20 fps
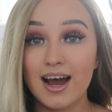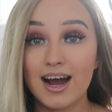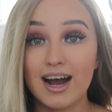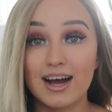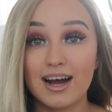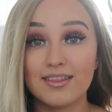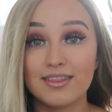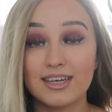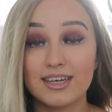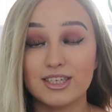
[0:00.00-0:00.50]

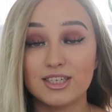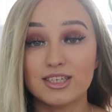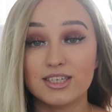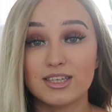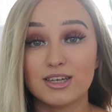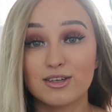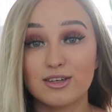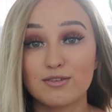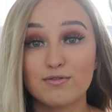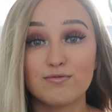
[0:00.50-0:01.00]
and they
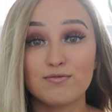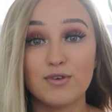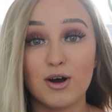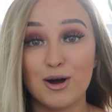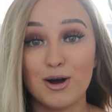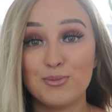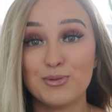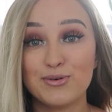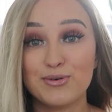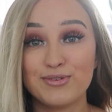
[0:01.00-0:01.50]
just look
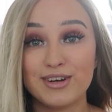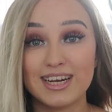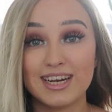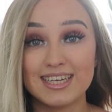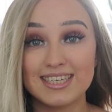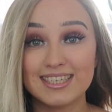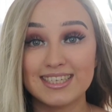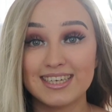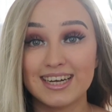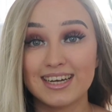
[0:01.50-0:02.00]
far more
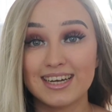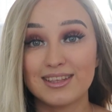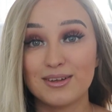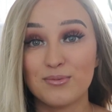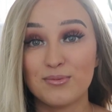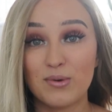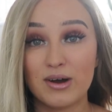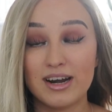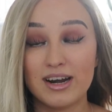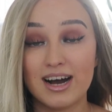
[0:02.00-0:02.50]
realistic
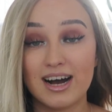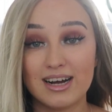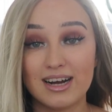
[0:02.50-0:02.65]
than when